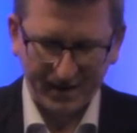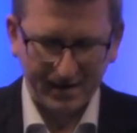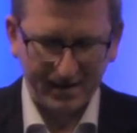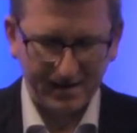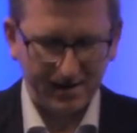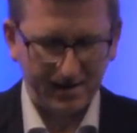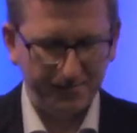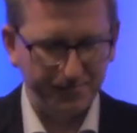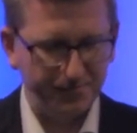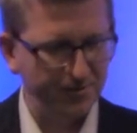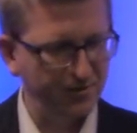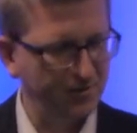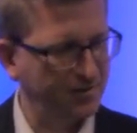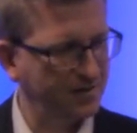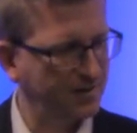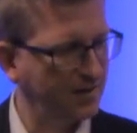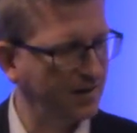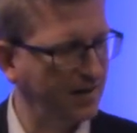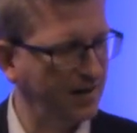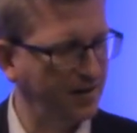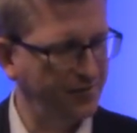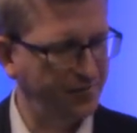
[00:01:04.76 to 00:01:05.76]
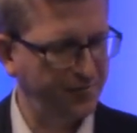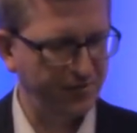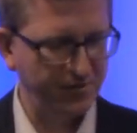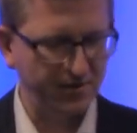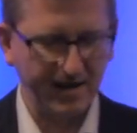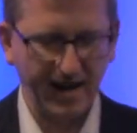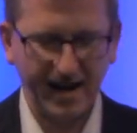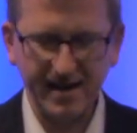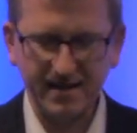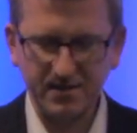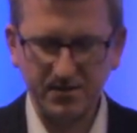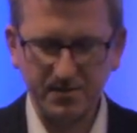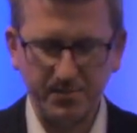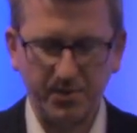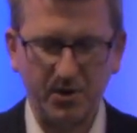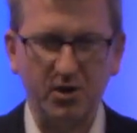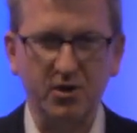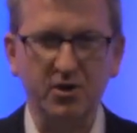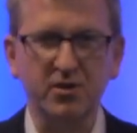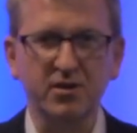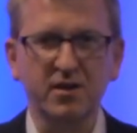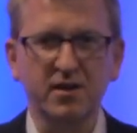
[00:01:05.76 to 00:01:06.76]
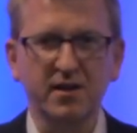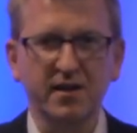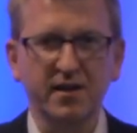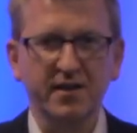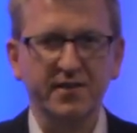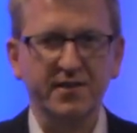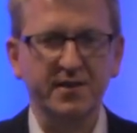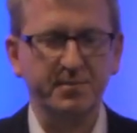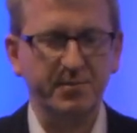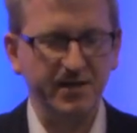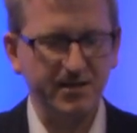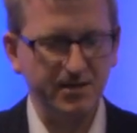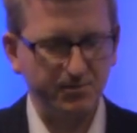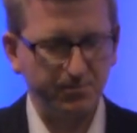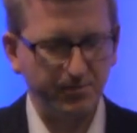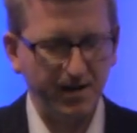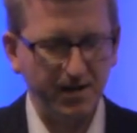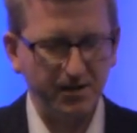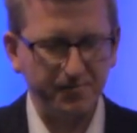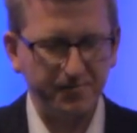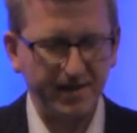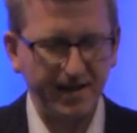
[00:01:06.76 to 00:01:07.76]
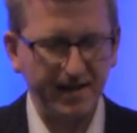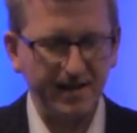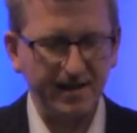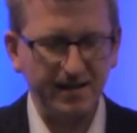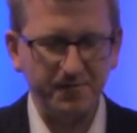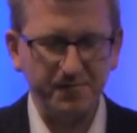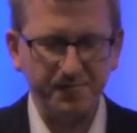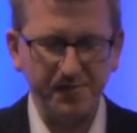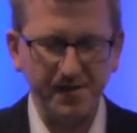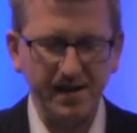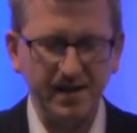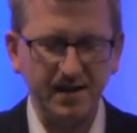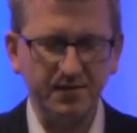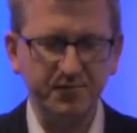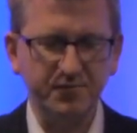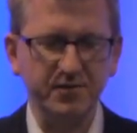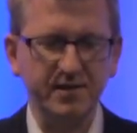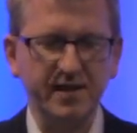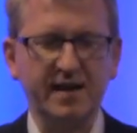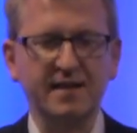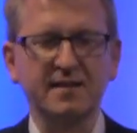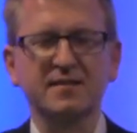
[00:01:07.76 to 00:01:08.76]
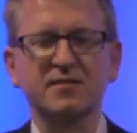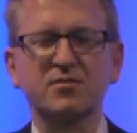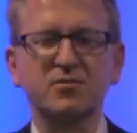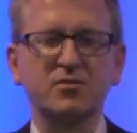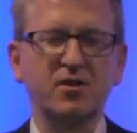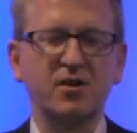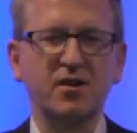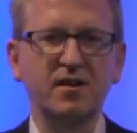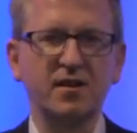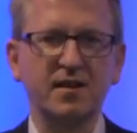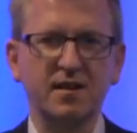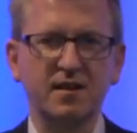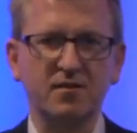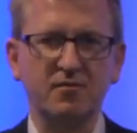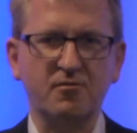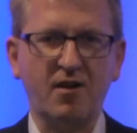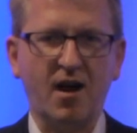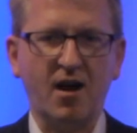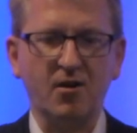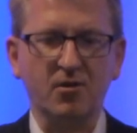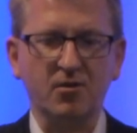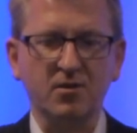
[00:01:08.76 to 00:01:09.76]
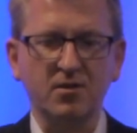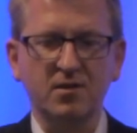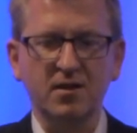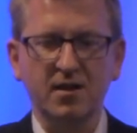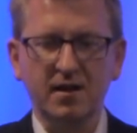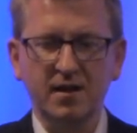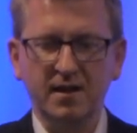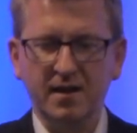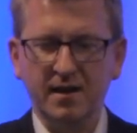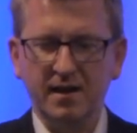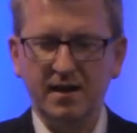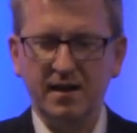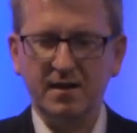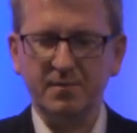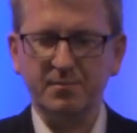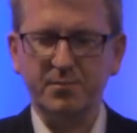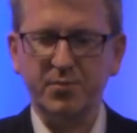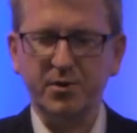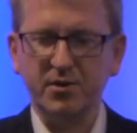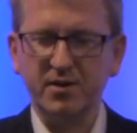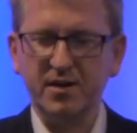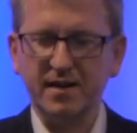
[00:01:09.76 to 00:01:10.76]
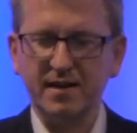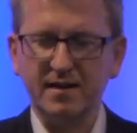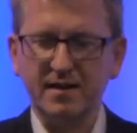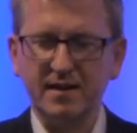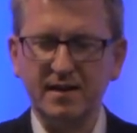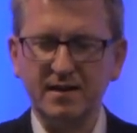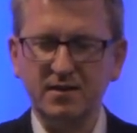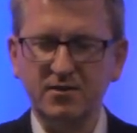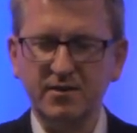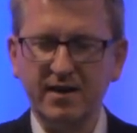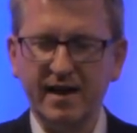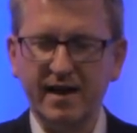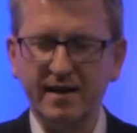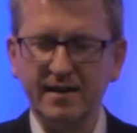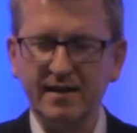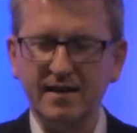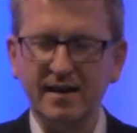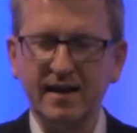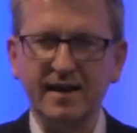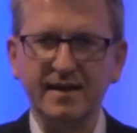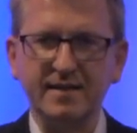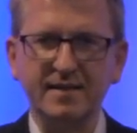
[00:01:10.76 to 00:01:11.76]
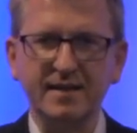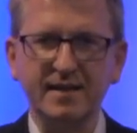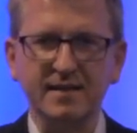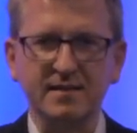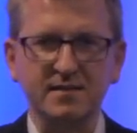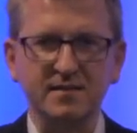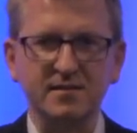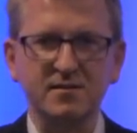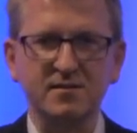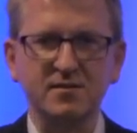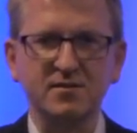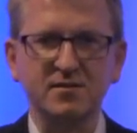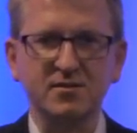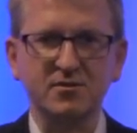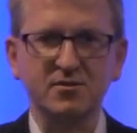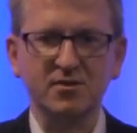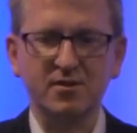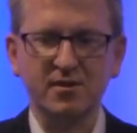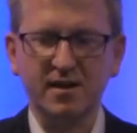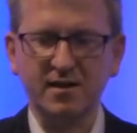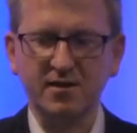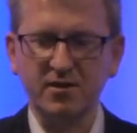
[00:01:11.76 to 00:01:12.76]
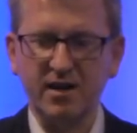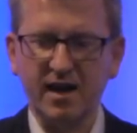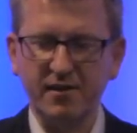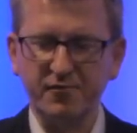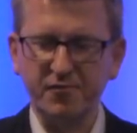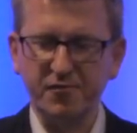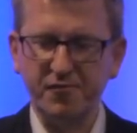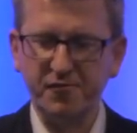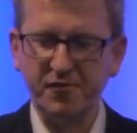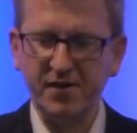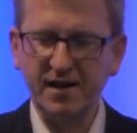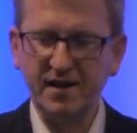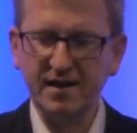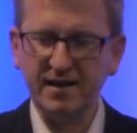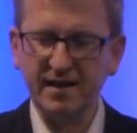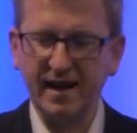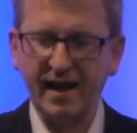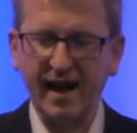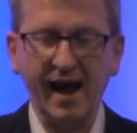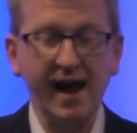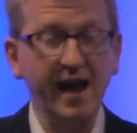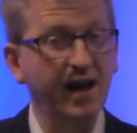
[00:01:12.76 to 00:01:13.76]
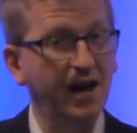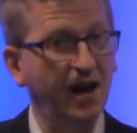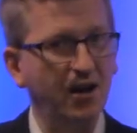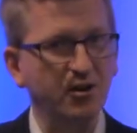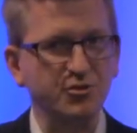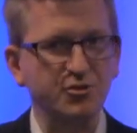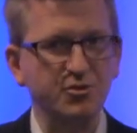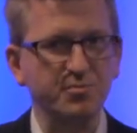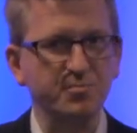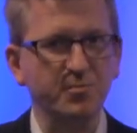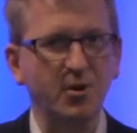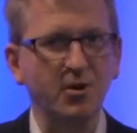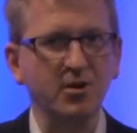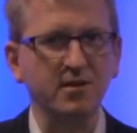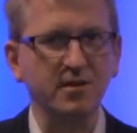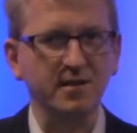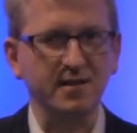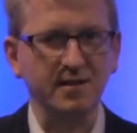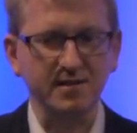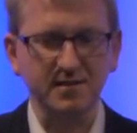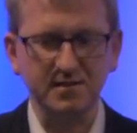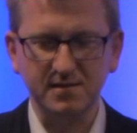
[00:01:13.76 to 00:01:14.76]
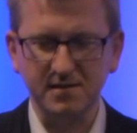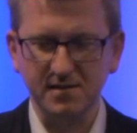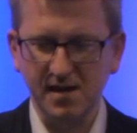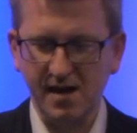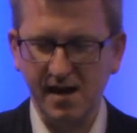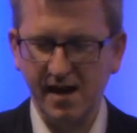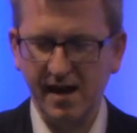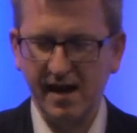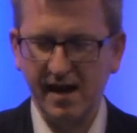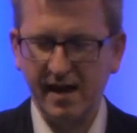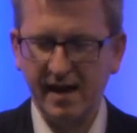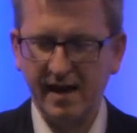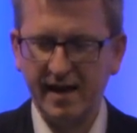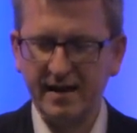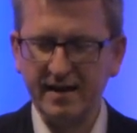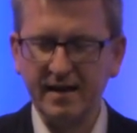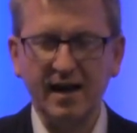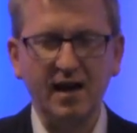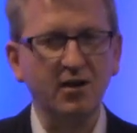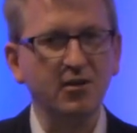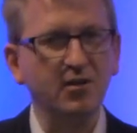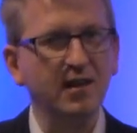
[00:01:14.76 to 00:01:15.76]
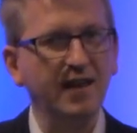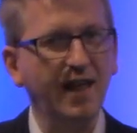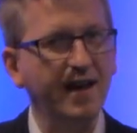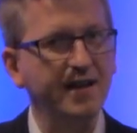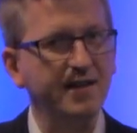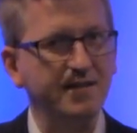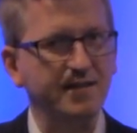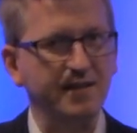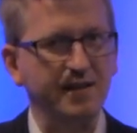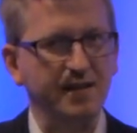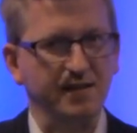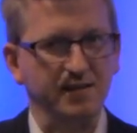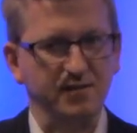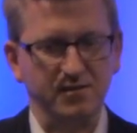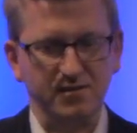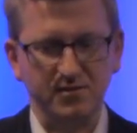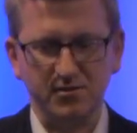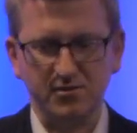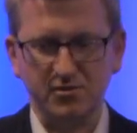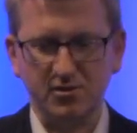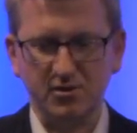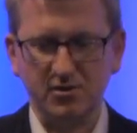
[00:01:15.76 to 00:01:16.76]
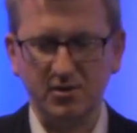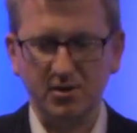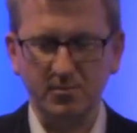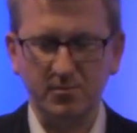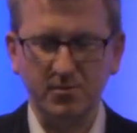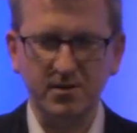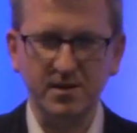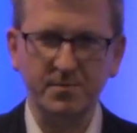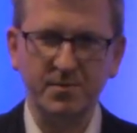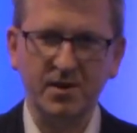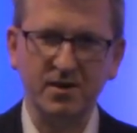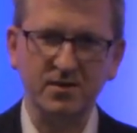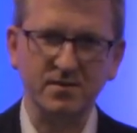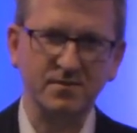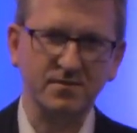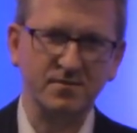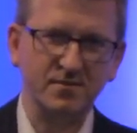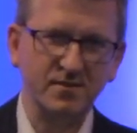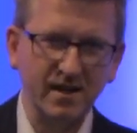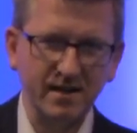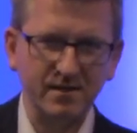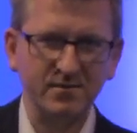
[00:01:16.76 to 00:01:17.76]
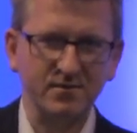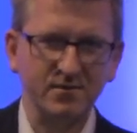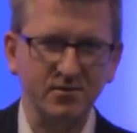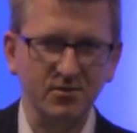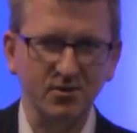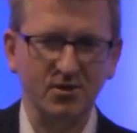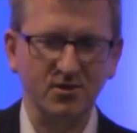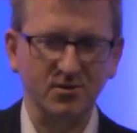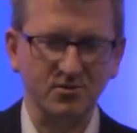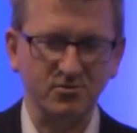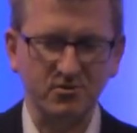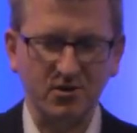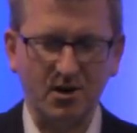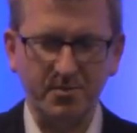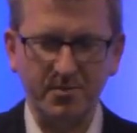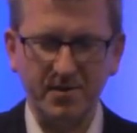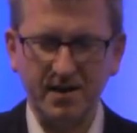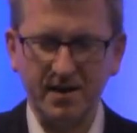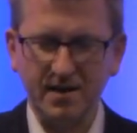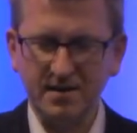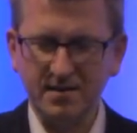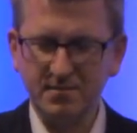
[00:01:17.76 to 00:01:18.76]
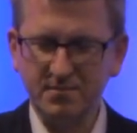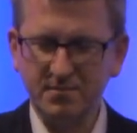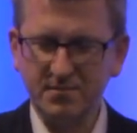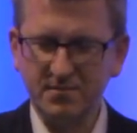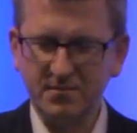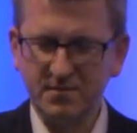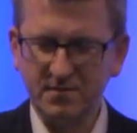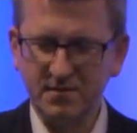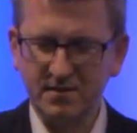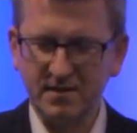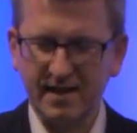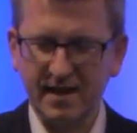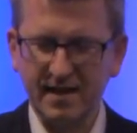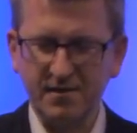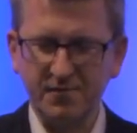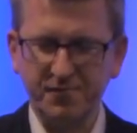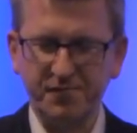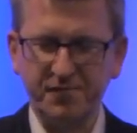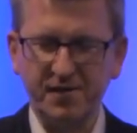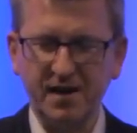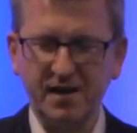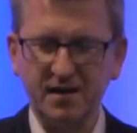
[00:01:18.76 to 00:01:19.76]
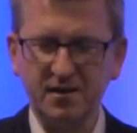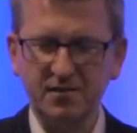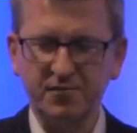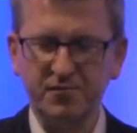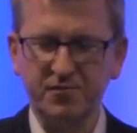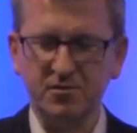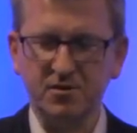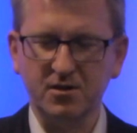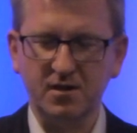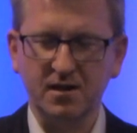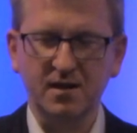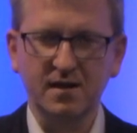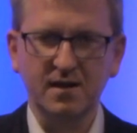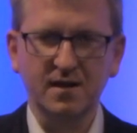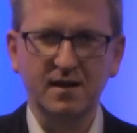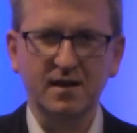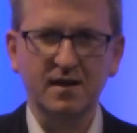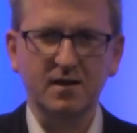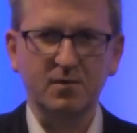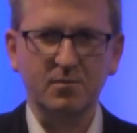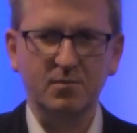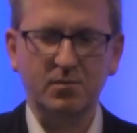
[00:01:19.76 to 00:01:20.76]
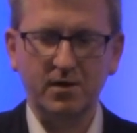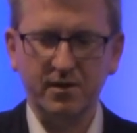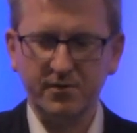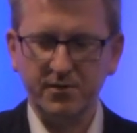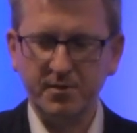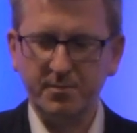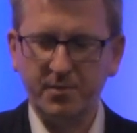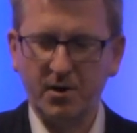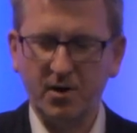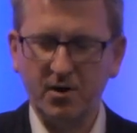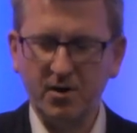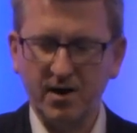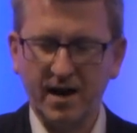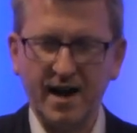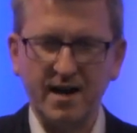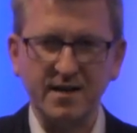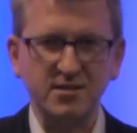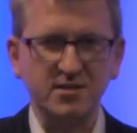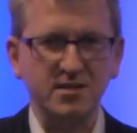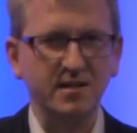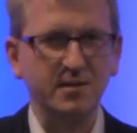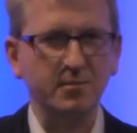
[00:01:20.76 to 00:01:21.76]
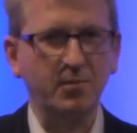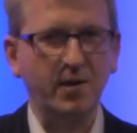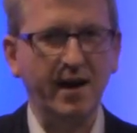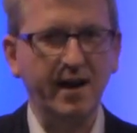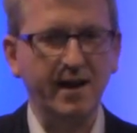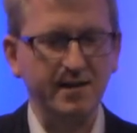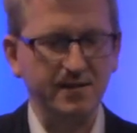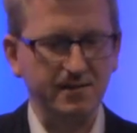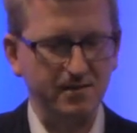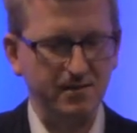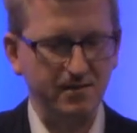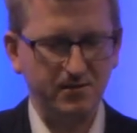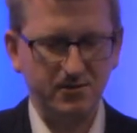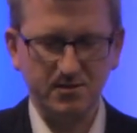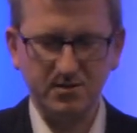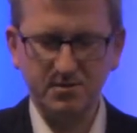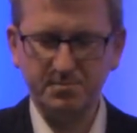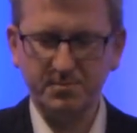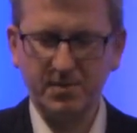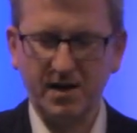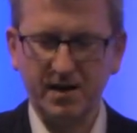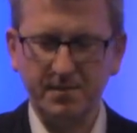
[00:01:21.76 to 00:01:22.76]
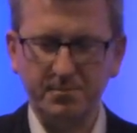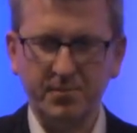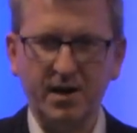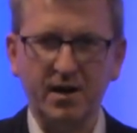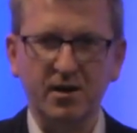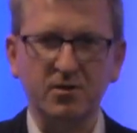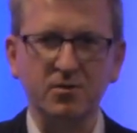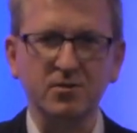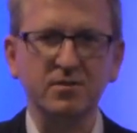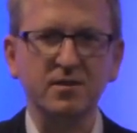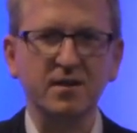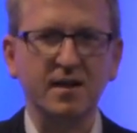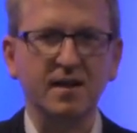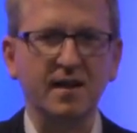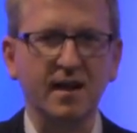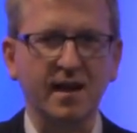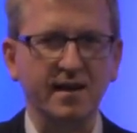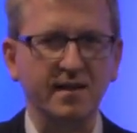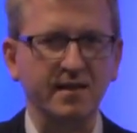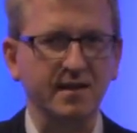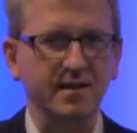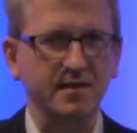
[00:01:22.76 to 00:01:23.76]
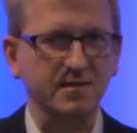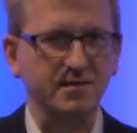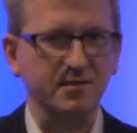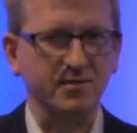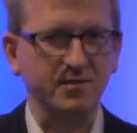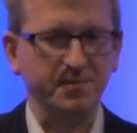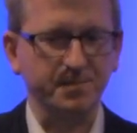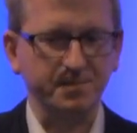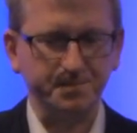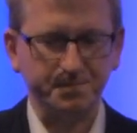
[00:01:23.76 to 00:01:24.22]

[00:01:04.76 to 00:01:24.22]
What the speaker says: If you take the bow, the best way of getting a feeling for that is turning it around and putting it in your hand like this, so that you have a feeling, A, how small it is and how light it is. So don't worry about not dropping it. Get a feeling for what the bow actually weighs just by holding it like this.